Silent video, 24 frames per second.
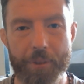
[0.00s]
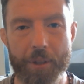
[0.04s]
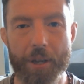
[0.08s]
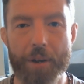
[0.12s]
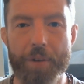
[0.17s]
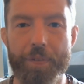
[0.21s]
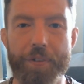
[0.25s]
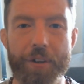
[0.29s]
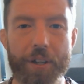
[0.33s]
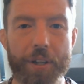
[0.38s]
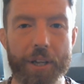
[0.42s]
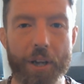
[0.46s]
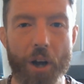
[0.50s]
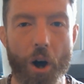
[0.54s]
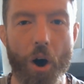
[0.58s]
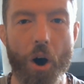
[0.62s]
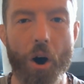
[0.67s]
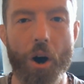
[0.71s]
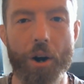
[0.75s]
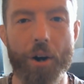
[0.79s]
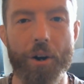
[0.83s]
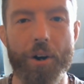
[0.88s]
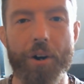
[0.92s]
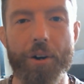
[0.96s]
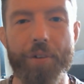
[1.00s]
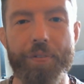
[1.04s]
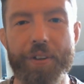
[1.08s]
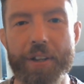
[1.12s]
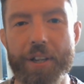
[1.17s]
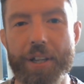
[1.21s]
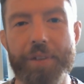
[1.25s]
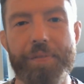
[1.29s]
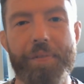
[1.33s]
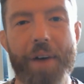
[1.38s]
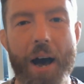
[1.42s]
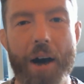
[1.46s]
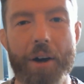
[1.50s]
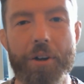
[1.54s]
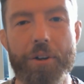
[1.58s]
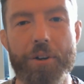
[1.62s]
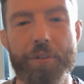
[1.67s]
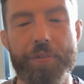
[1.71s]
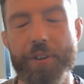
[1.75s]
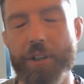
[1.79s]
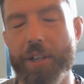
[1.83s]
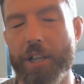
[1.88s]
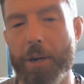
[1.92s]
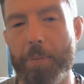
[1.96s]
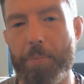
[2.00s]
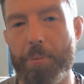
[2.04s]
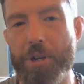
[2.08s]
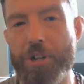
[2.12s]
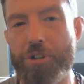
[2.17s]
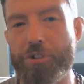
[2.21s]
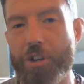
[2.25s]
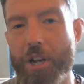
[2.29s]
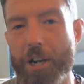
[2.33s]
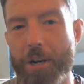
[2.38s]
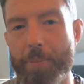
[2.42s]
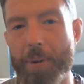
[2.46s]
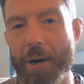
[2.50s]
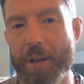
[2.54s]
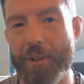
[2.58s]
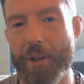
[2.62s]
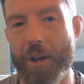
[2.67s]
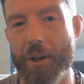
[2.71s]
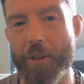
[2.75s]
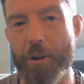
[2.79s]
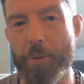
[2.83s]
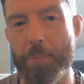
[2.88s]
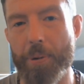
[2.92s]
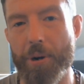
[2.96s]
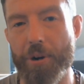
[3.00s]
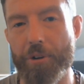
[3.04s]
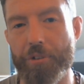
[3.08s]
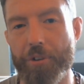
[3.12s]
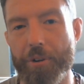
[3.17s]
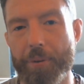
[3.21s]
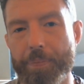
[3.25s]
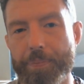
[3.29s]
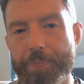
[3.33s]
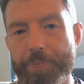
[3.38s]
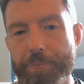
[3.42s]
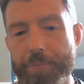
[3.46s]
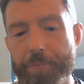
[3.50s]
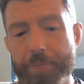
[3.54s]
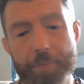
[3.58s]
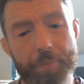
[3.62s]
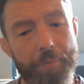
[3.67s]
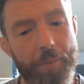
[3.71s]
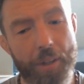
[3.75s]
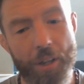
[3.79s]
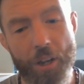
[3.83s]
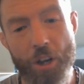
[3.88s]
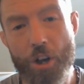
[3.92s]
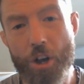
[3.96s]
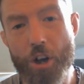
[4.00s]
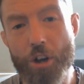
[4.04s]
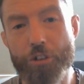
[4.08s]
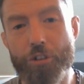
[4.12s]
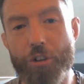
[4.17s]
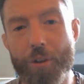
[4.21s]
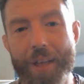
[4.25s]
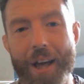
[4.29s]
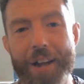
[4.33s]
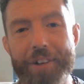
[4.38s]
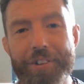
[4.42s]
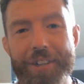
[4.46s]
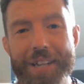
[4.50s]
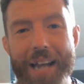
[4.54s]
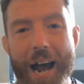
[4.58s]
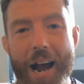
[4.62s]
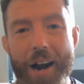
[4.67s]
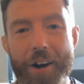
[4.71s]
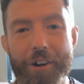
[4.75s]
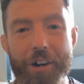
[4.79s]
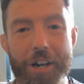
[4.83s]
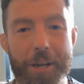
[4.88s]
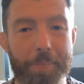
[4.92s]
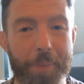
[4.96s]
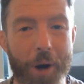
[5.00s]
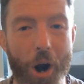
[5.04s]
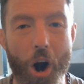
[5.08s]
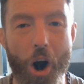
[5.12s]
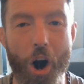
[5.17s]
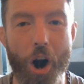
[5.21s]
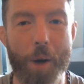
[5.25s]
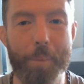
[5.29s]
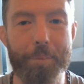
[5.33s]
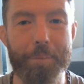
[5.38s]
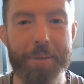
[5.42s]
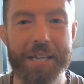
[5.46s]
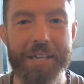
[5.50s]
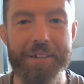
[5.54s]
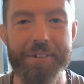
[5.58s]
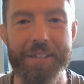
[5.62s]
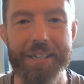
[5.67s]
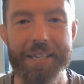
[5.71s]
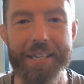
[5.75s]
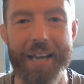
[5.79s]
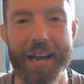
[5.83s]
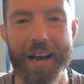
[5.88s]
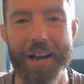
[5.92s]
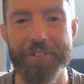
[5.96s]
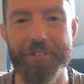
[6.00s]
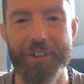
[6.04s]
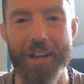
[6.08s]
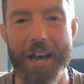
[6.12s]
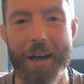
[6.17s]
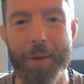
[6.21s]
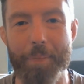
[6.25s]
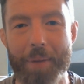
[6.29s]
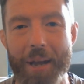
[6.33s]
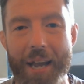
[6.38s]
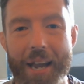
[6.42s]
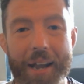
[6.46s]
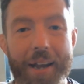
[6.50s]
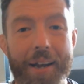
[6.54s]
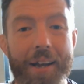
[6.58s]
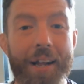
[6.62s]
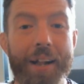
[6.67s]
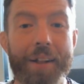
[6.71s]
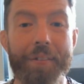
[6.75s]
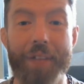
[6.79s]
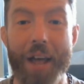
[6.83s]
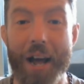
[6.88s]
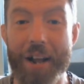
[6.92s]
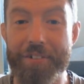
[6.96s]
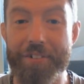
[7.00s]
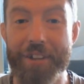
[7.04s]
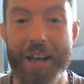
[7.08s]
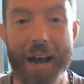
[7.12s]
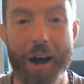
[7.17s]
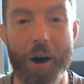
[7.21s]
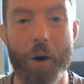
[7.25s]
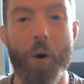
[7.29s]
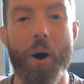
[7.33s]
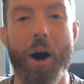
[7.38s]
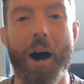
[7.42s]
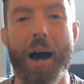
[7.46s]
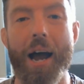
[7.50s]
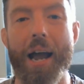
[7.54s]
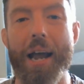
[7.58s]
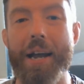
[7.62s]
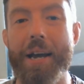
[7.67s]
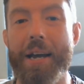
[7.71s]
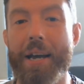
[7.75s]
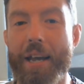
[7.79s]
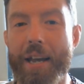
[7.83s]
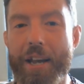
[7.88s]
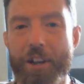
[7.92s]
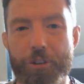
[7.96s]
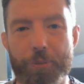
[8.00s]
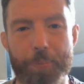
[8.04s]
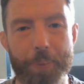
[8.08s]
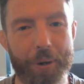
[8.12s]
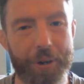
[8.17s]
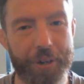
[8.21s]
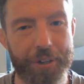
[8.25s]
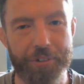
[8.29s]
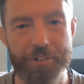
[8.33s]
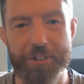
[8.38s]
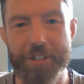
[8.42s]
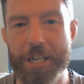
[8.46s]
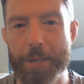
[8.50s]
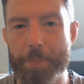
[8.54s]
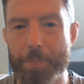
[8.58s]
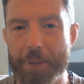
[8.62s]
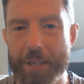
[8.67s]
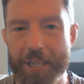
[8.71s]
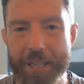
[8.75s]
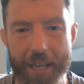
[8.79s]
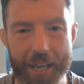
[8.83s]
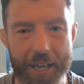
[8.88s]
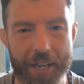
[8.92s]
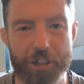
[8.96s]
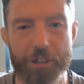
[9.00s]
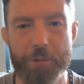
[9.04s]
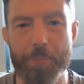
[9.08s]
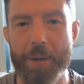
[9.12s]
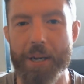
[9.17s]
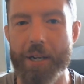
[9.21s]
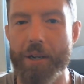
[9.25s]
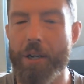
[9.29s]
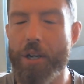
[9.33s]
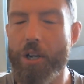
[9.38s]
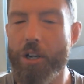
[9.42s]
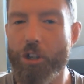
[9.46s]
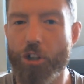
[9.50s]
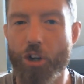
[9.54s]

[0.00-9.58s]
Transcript: feeling honored, feeling valued, feeling appreciated by the other person. So that's the acronym, RBDSMA. That's how I experience deeply intimate,